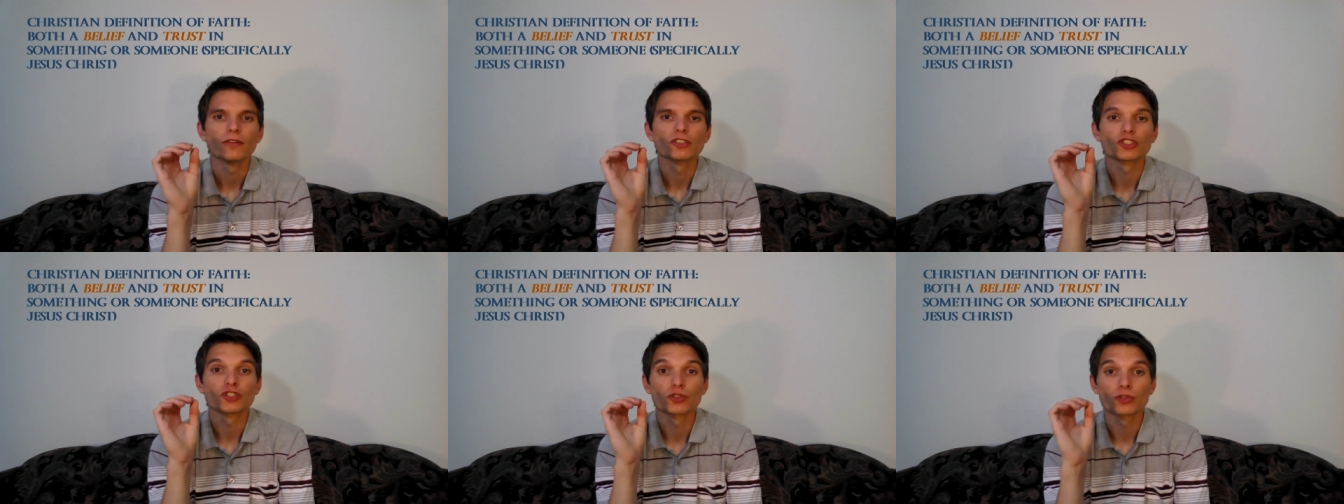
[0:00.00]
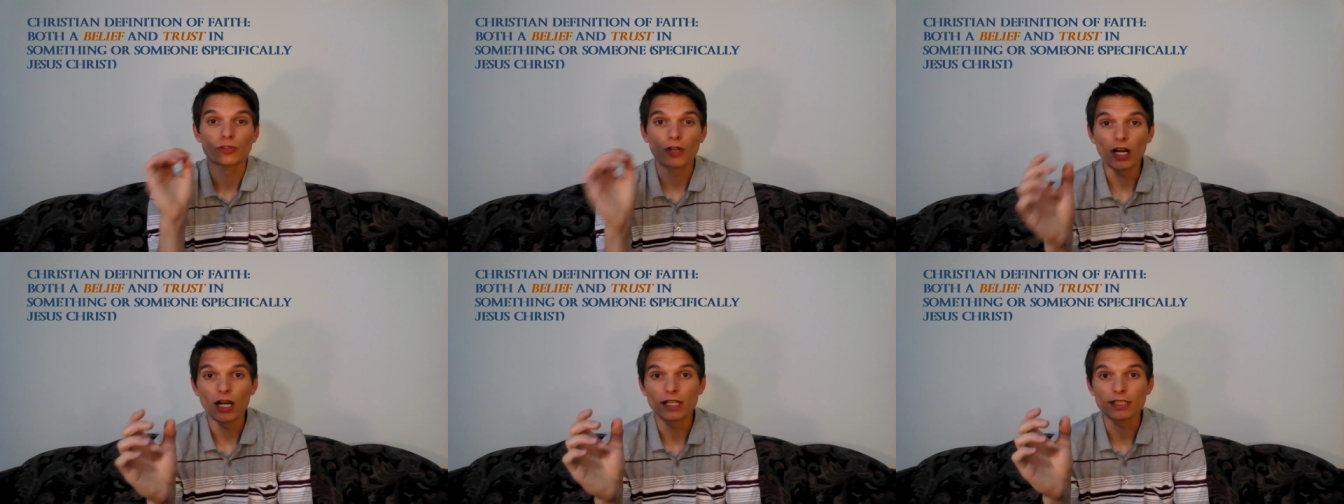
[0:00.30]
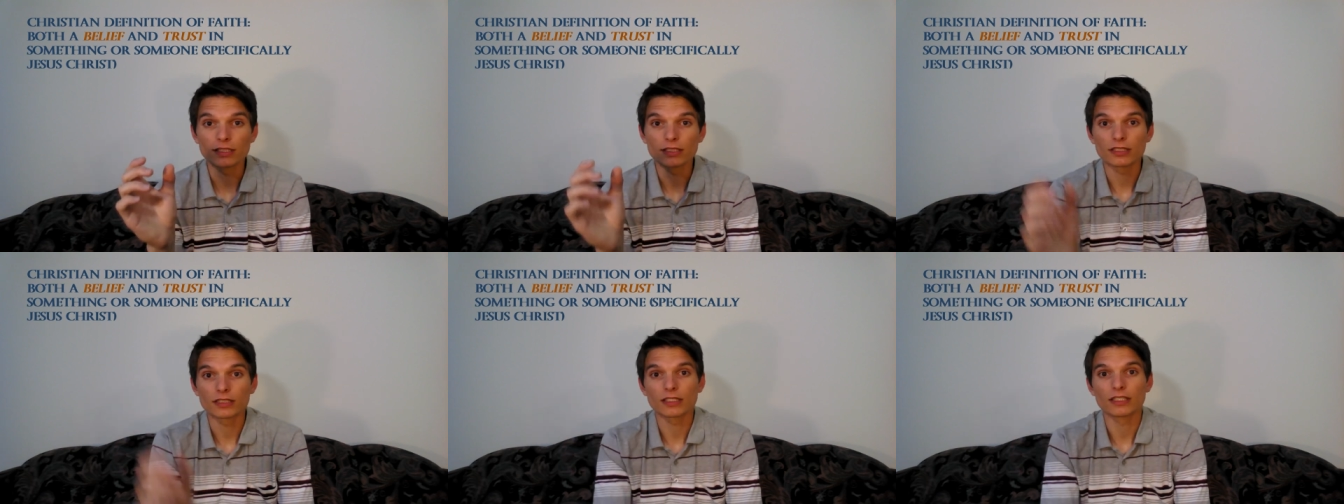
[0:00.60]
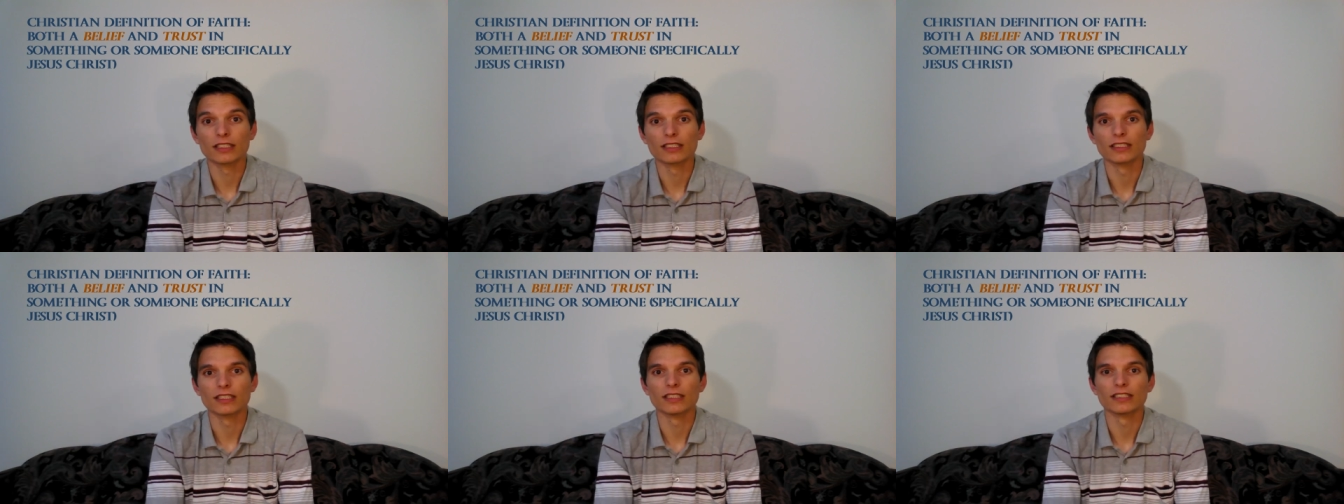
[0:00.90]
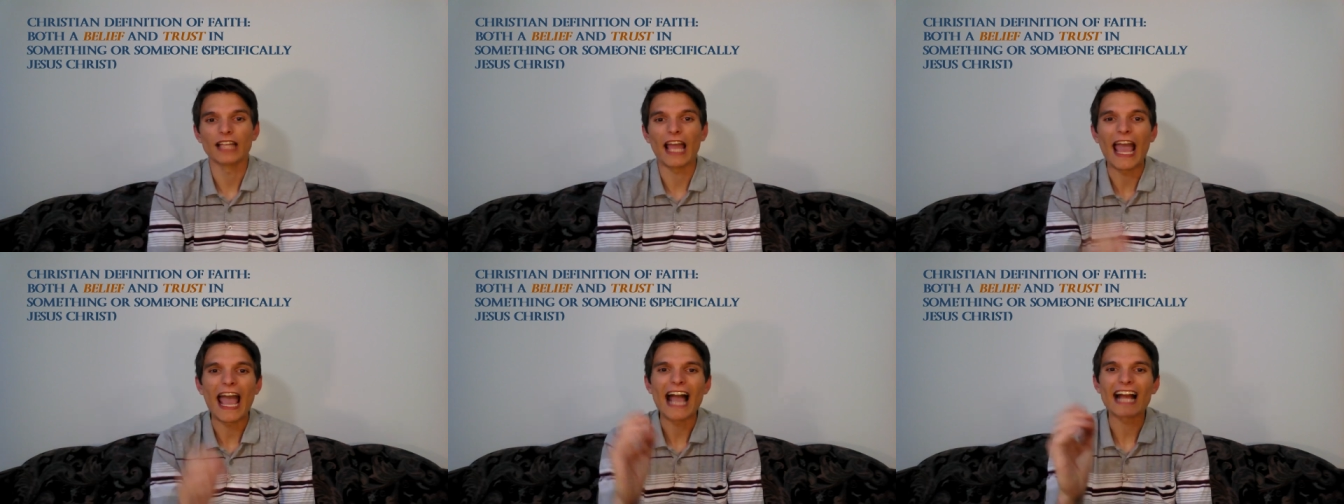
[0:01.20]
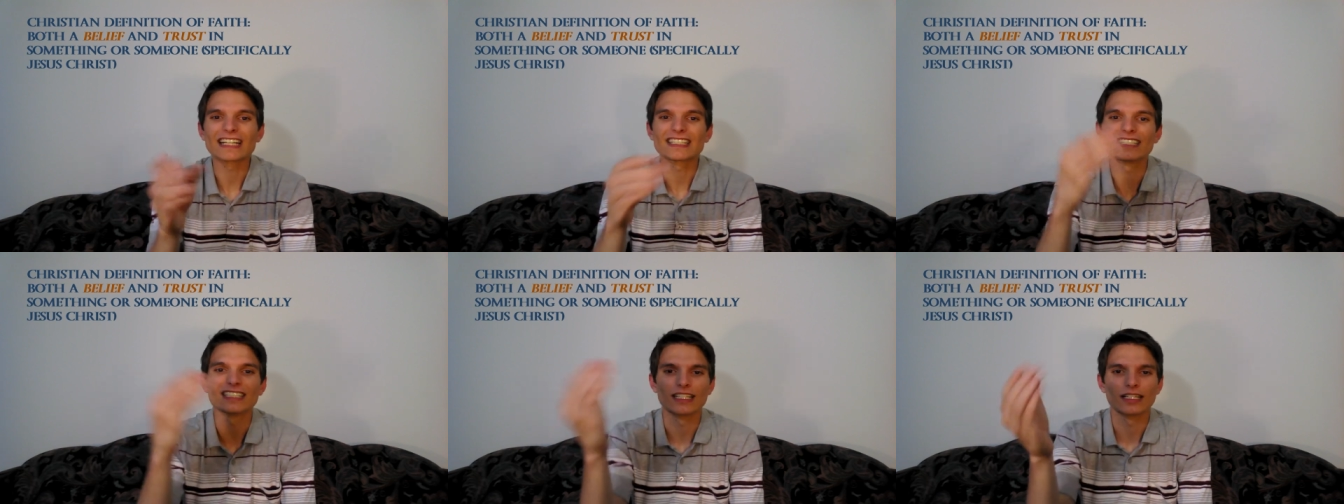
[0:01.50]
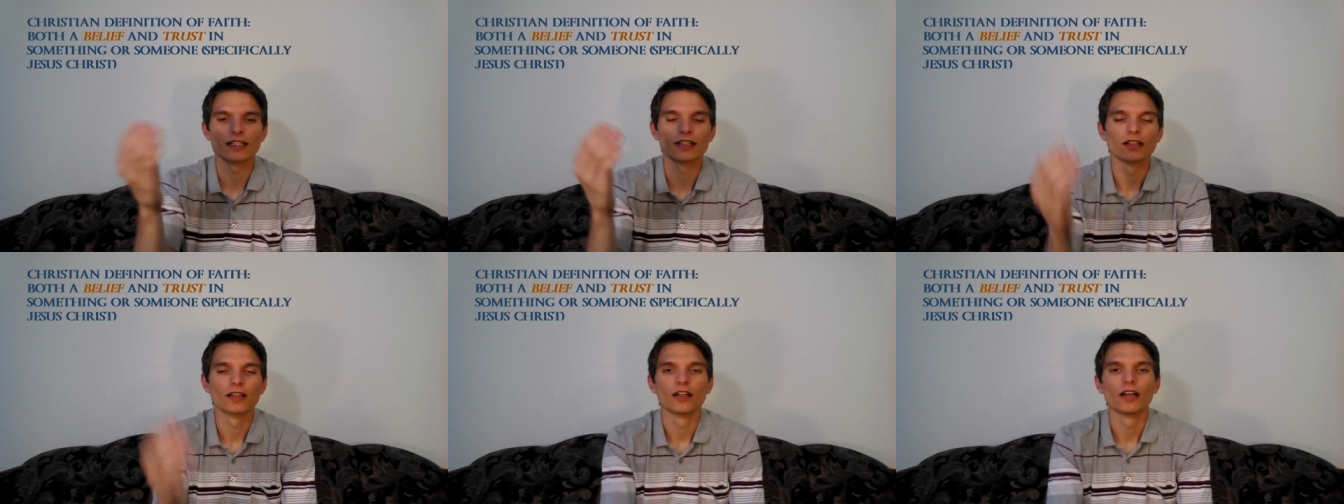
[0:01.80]
Trust is, is
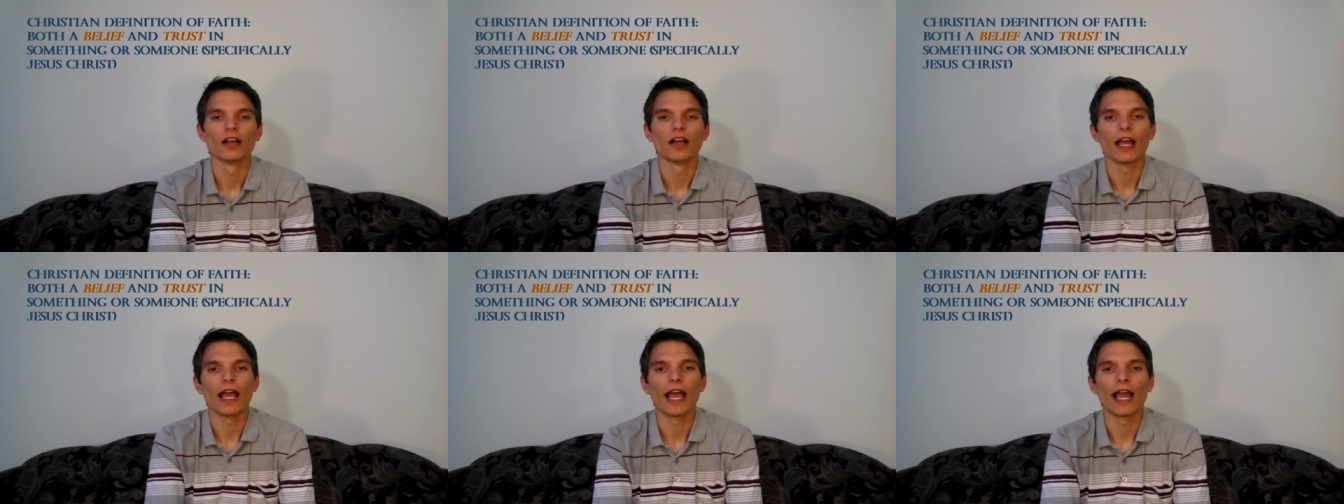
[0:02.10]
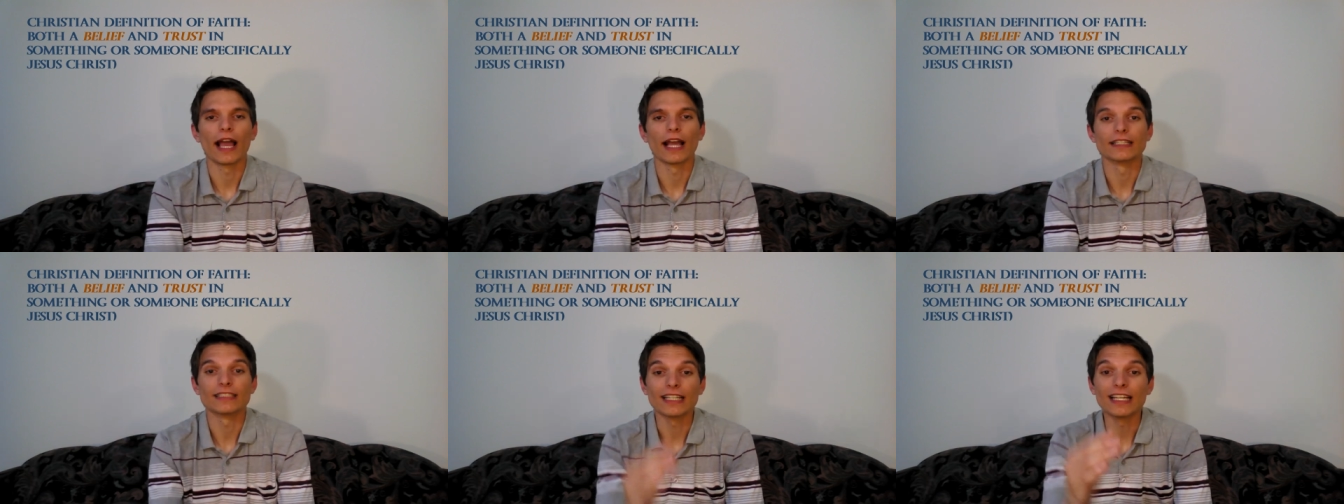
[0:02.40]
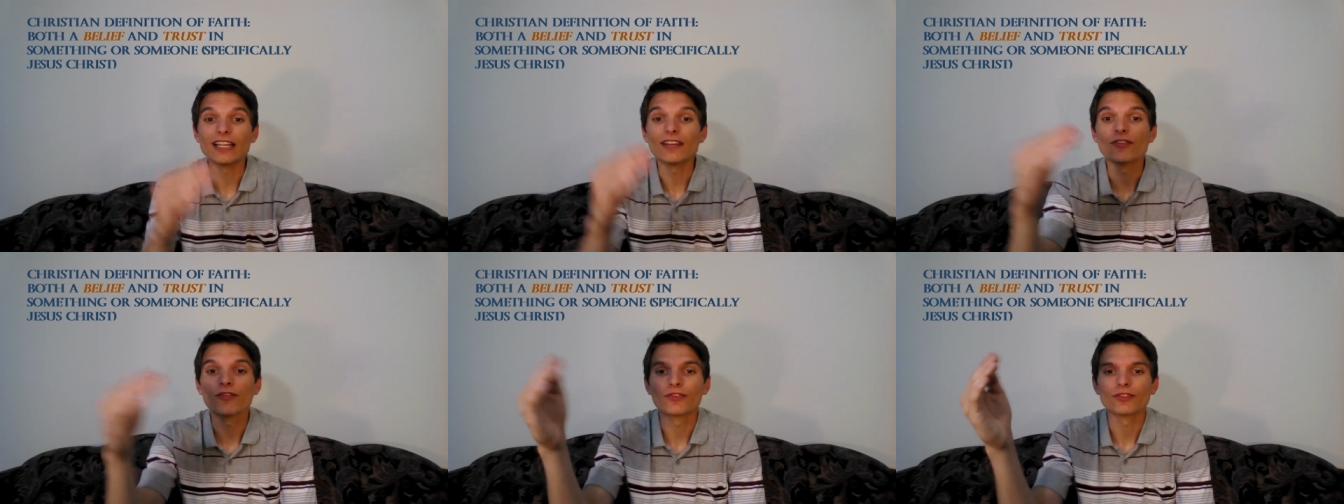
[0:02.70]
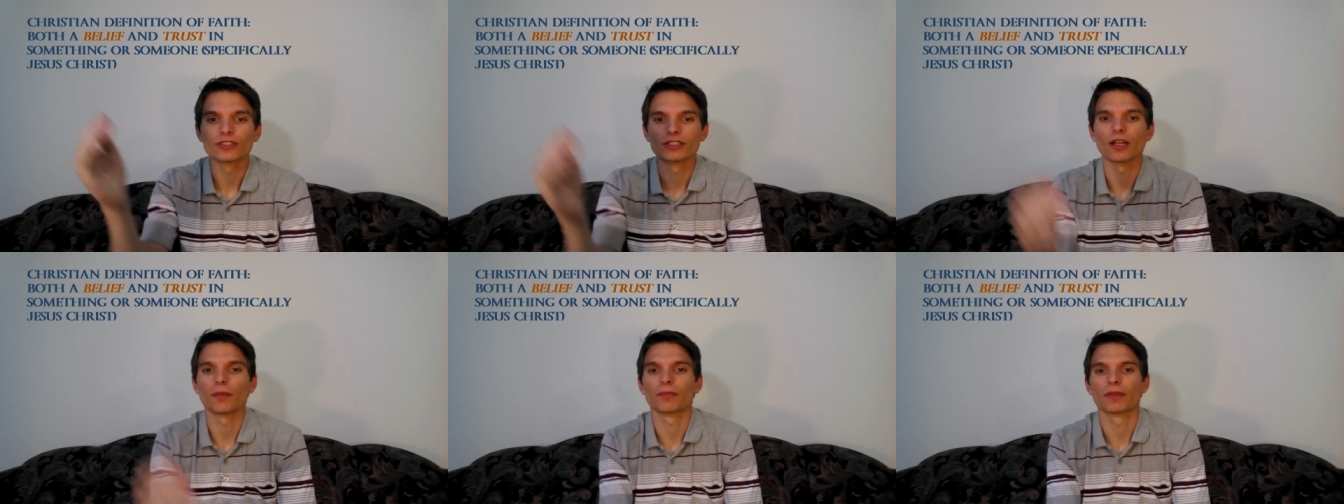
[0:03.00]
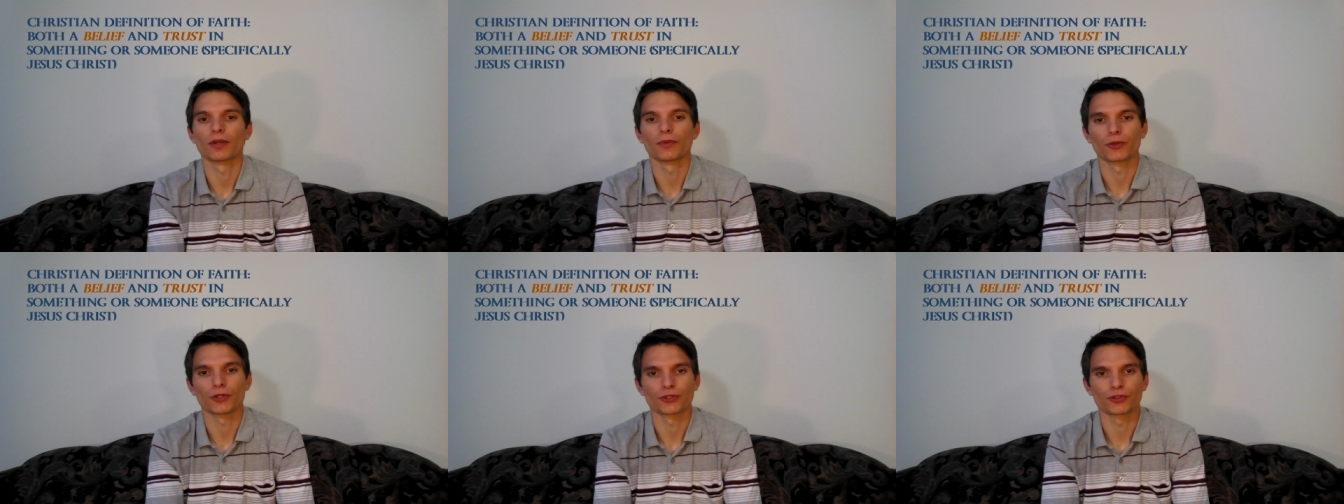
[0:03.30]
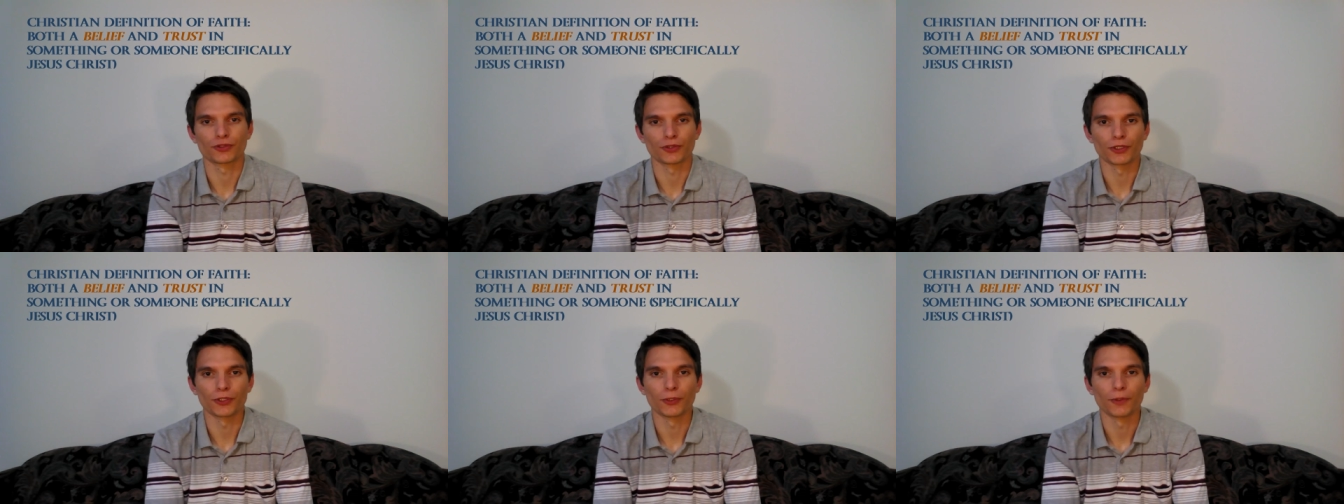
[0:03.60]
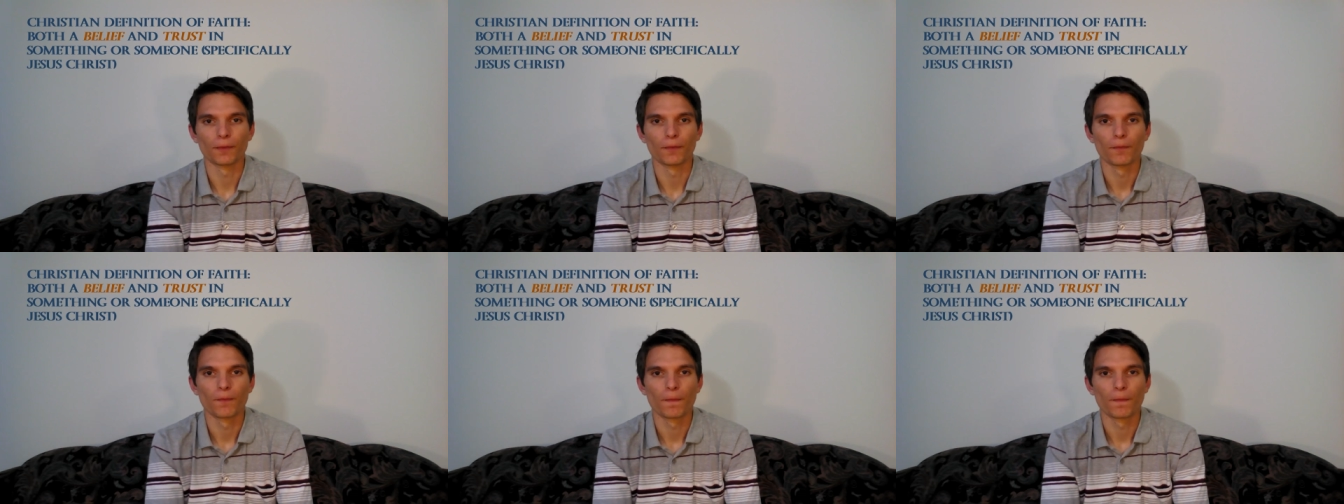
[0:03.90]
acting as if something were true.